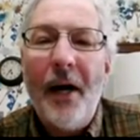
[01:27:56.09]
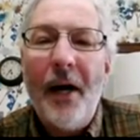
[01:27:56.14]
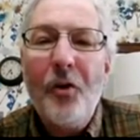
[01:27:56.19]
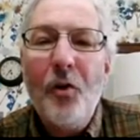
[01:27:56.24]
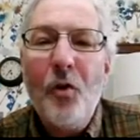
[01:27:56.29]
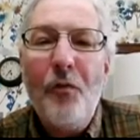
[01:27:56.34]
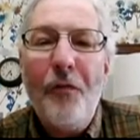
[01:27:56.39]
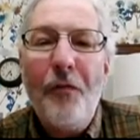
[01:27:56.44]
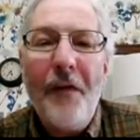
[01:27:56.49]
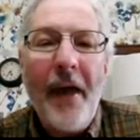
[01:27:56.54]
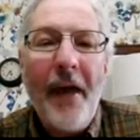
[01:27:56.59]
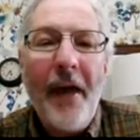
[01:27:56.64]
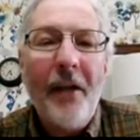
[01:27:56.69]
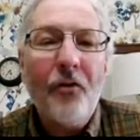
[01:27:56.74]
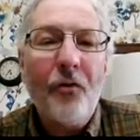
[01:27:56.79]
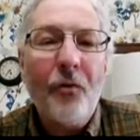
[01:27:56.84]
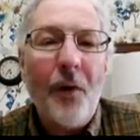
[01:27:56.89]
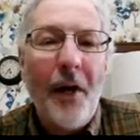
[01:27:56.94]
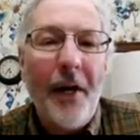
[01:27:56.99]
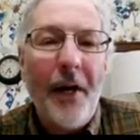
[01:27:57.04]
2
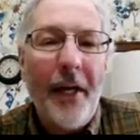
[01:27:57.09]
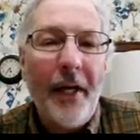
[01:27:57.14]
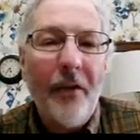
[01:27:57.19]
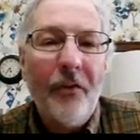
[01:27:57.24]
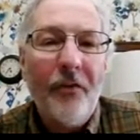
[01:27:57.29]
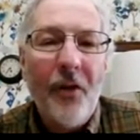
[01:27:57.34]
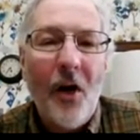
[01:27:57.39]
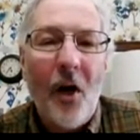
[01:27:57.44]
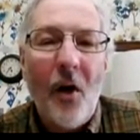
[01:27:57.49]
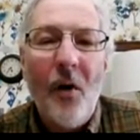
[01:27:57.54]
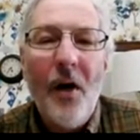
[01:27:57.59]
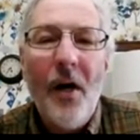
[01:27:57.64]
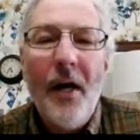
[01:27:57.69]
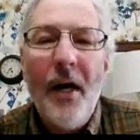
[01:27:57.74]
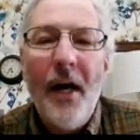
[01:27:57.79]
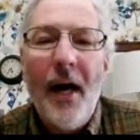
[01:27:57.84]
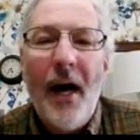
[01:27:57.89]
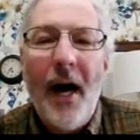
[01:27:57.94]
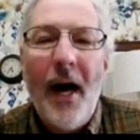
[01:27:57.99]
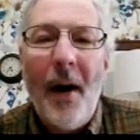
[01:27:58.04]
fans running. So
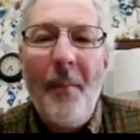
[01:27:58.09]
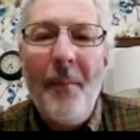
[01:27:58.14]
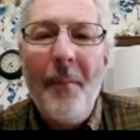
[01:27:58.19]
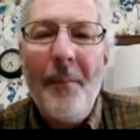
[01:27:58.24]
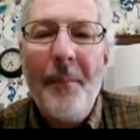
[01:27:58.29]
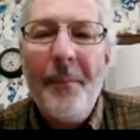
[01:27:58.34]
I